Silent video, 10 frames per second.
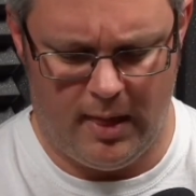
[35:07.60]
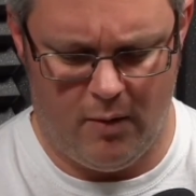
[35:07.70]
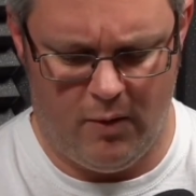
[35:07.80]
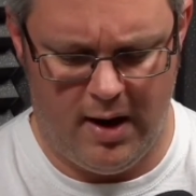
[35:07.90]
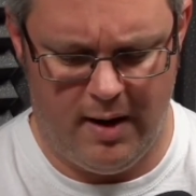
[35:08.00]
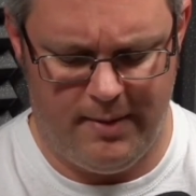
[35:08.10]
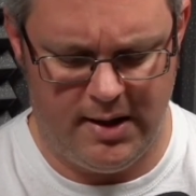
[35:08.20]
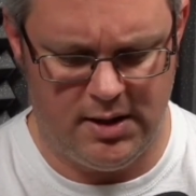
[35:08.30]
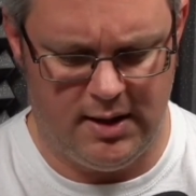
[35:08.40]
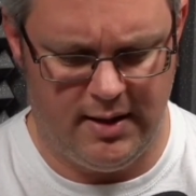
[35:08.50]
Where
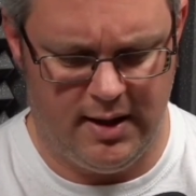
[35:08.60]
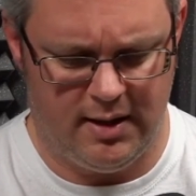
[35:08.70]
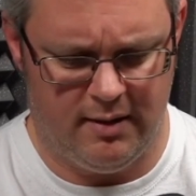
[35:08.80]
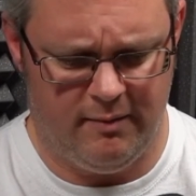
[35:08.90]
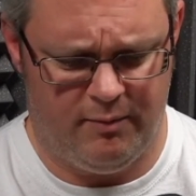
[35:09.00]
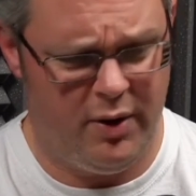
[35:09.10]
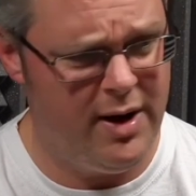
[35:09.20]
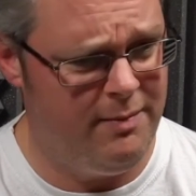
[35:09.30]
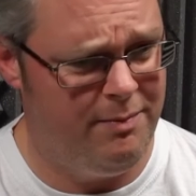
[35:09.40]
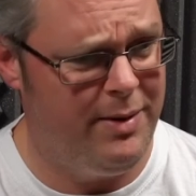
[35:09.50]
basically they did a
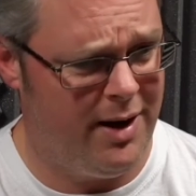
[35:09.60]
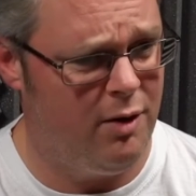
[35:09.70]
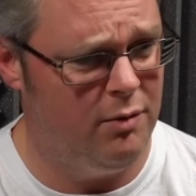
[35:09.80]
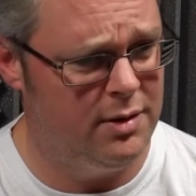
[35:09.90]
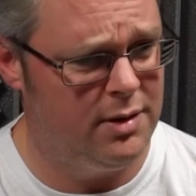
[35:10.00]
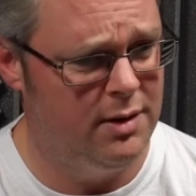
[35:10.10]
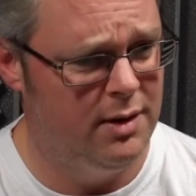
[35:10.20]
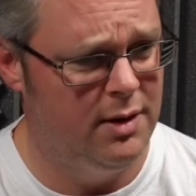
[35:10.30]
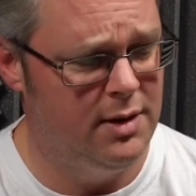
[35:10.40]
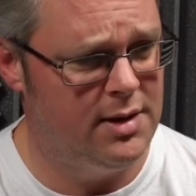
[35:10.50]
pretty big old
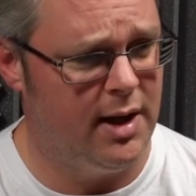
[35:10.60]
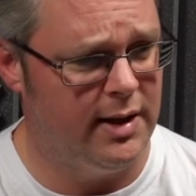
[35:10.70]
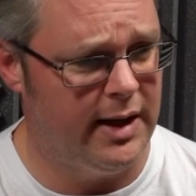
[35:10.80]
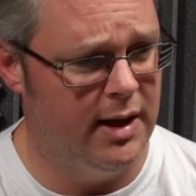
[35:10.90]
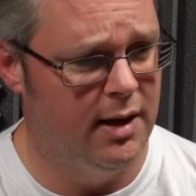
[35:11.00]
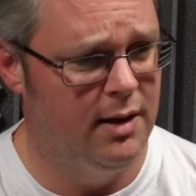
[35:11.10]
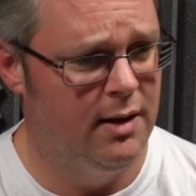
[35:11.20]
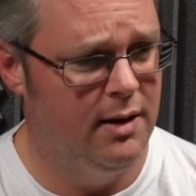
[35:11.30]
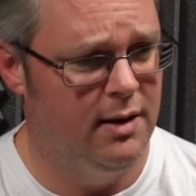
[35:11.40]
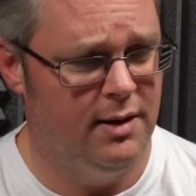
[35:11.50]
study,
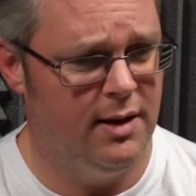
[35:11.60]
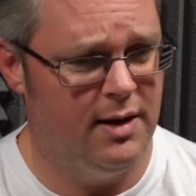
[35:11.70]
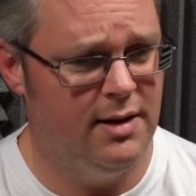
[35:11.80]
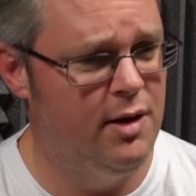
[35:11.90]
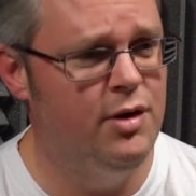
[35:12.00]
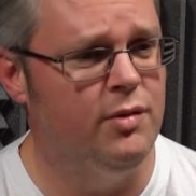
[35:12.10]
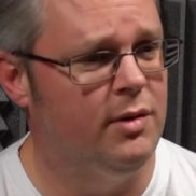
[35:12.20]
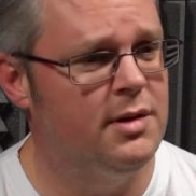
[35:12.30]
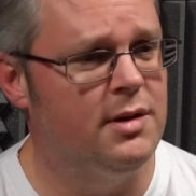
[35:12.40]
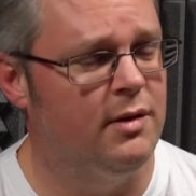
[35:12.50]
like
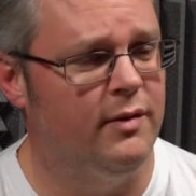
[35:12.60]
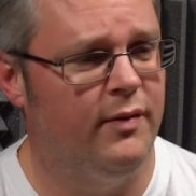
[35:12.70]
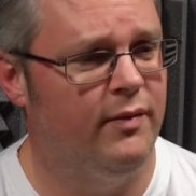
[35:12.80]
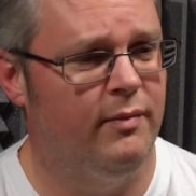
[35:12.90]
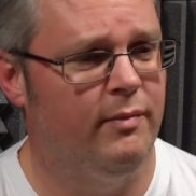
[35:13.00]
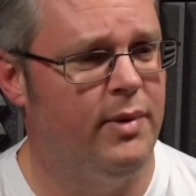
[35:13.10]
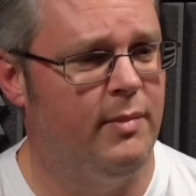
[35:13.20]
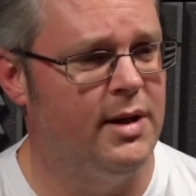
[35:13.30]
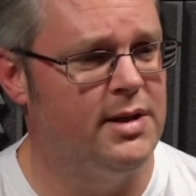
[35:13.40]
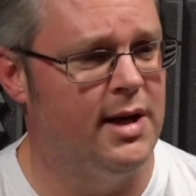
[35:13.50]
usual sort of
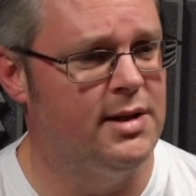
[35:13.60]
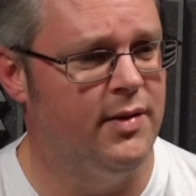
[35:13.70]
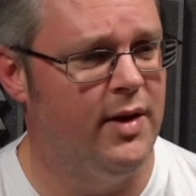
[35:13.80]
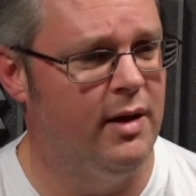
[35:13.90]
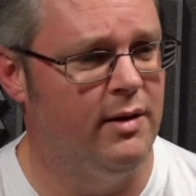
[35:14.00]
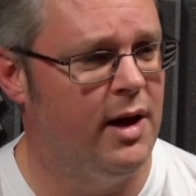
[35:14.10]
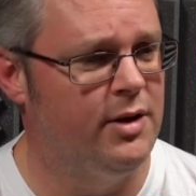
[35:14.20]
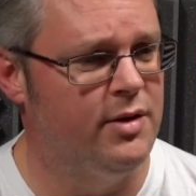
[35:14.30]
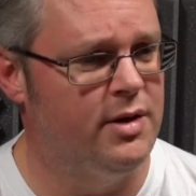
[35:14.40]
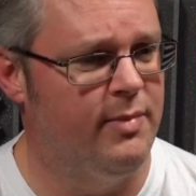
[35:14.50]
public sector thing of
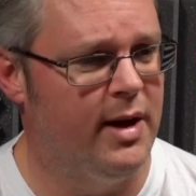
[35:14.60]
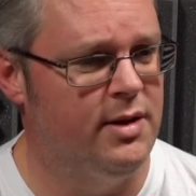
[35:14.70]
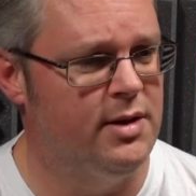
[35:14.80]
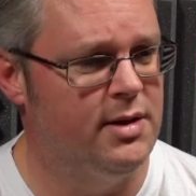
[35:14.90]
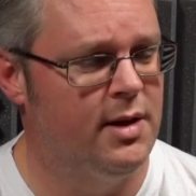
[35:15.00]
hundreds of pages.